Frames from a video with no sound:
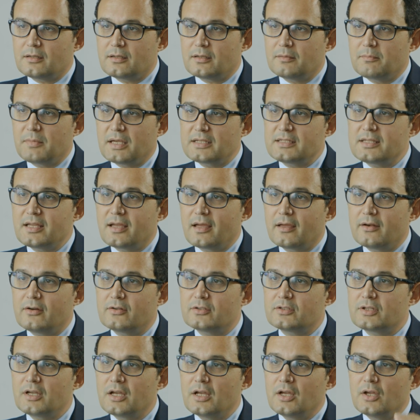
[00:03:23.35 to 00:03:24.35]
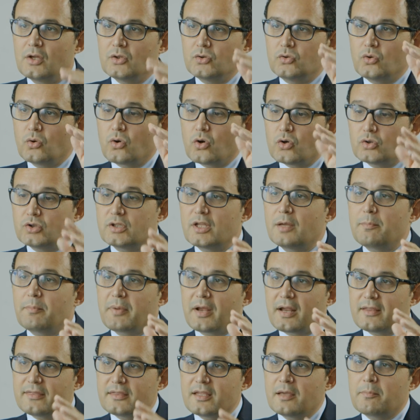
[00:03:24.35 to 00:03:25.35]
investigators to go deeper
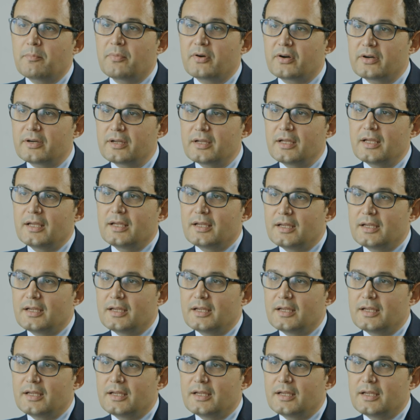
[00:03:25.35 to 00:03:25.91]
and deeper